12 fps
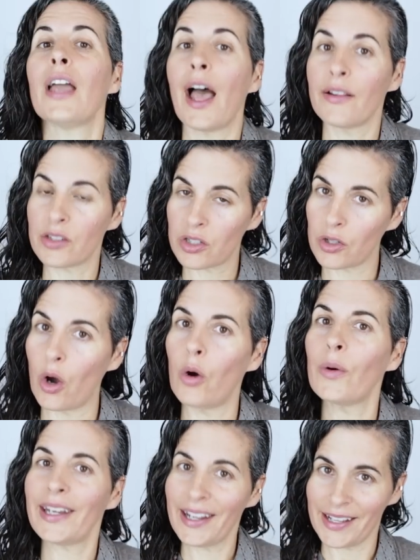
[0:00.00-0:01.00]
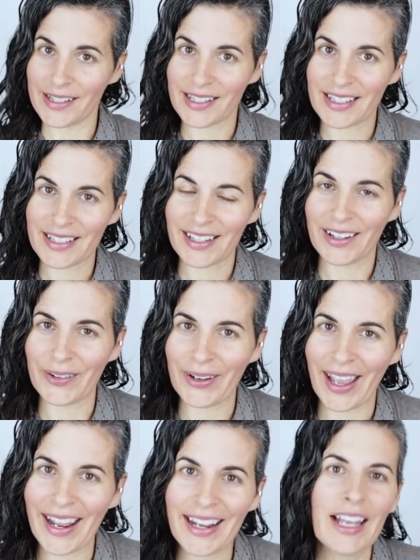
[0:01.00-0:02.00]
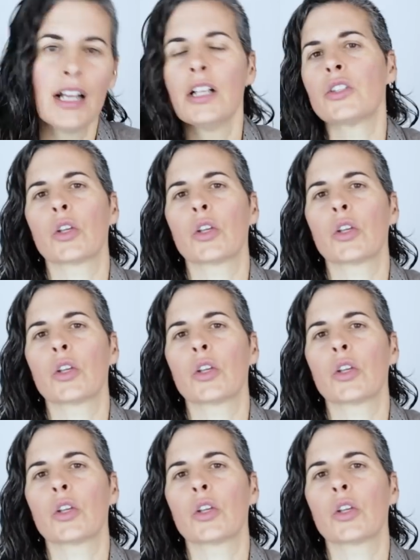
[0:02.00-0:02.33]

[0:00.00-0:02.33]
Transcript: and so it is okay?